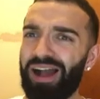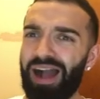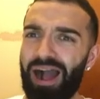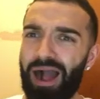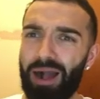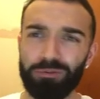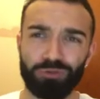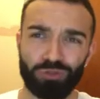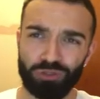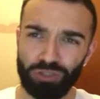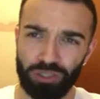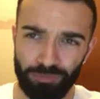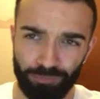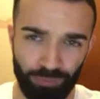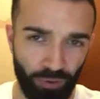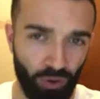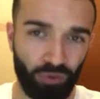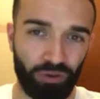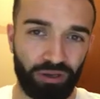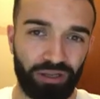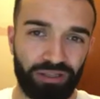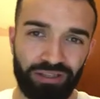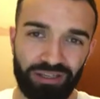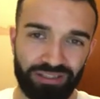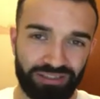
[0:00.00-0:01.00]
Absolutely
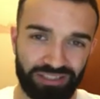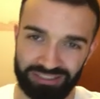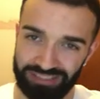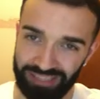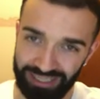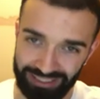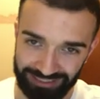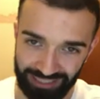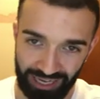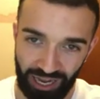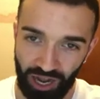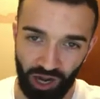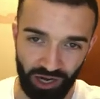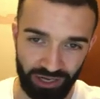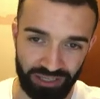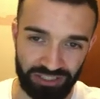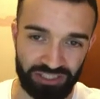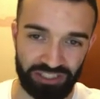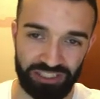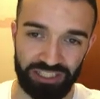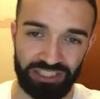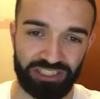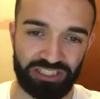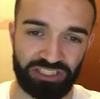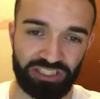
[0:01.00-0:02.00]
broken. Like, this deck's
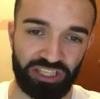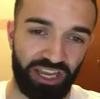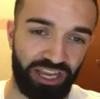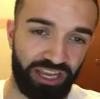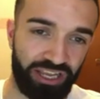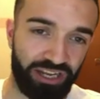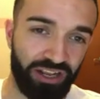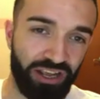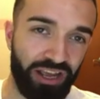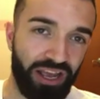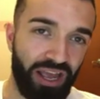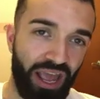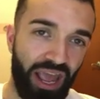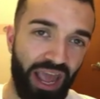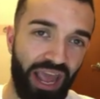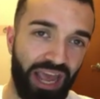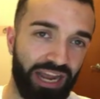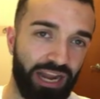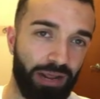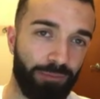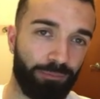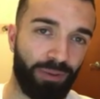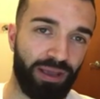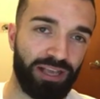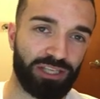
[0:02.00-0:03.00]
honestly insane,
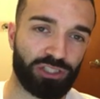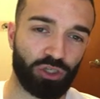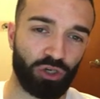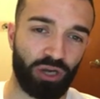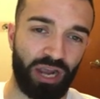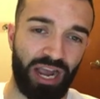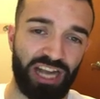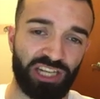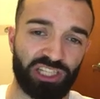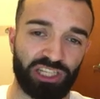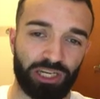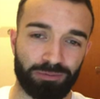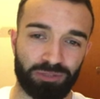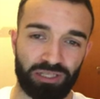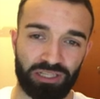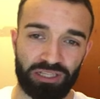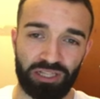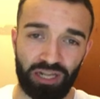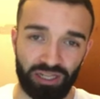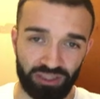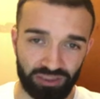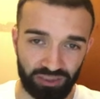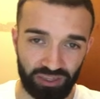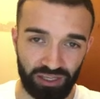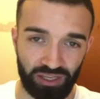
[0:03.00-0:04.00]
and it plays your hand traps
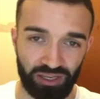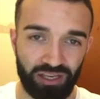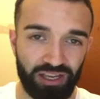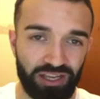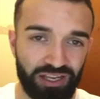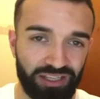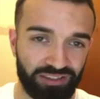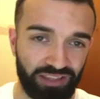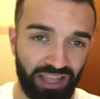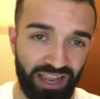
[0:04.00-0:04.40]
like nothing.